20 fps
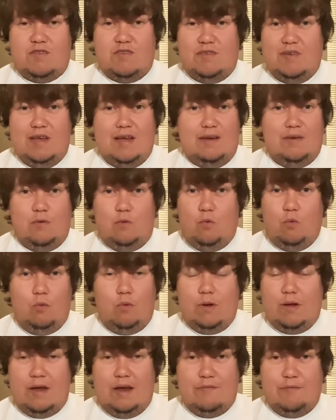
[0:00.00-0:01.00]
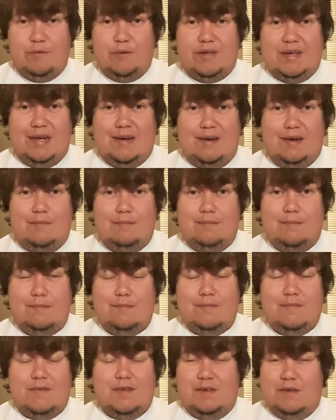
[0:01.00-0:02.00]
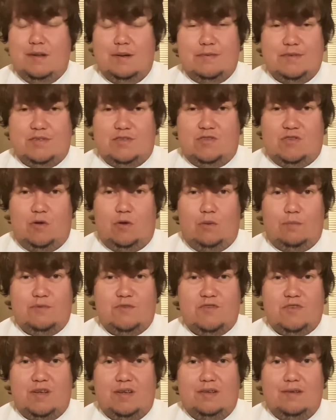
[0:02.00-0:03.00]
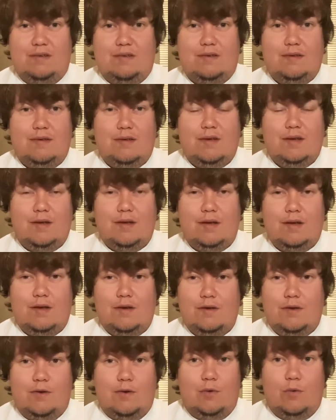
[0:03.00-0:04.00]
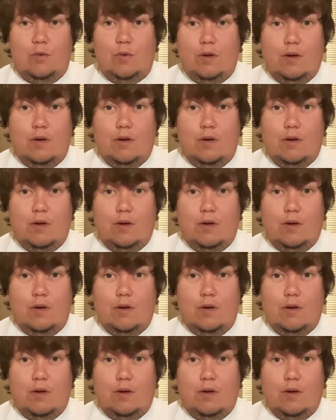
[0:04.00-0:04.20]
the end every game, he never stops, and you